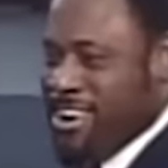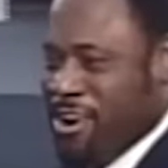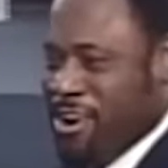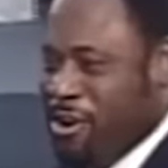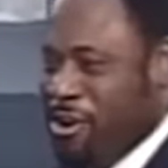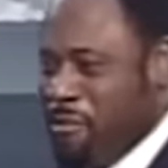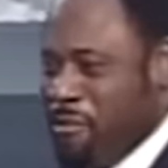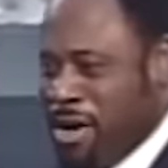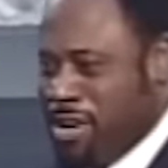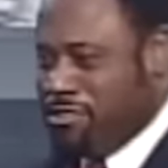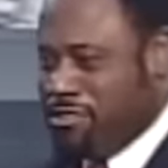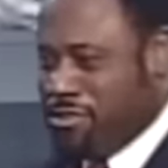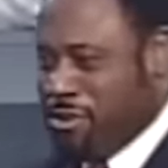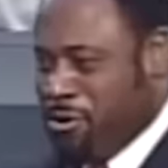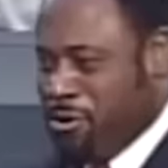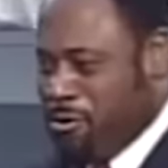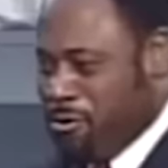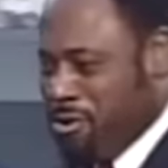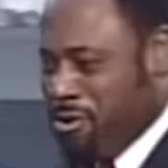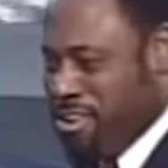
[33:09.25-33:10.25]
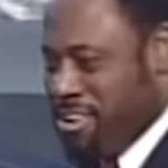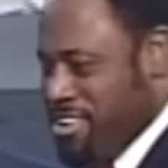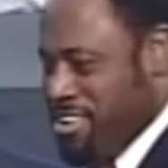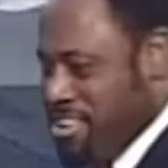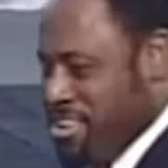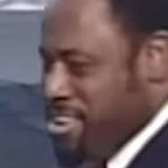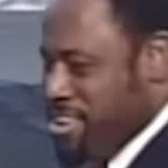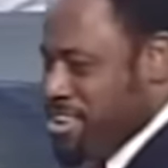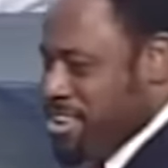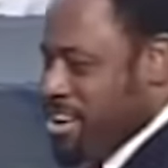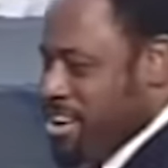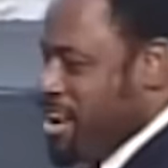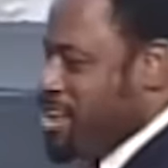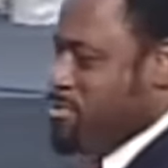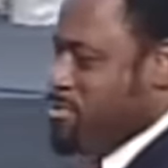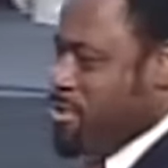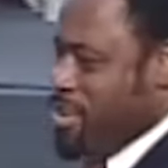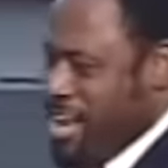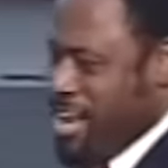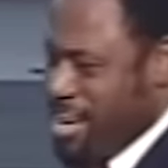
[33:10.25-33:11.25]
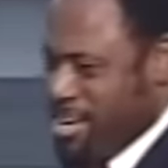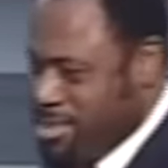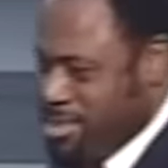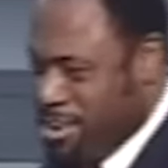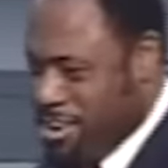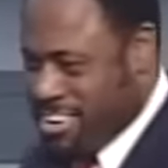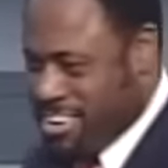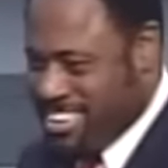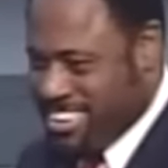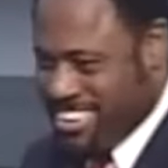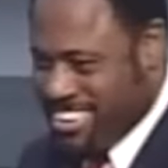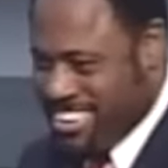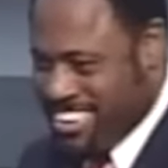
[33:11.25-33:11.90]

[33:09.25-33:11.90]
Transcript: O oh my soul, and forget not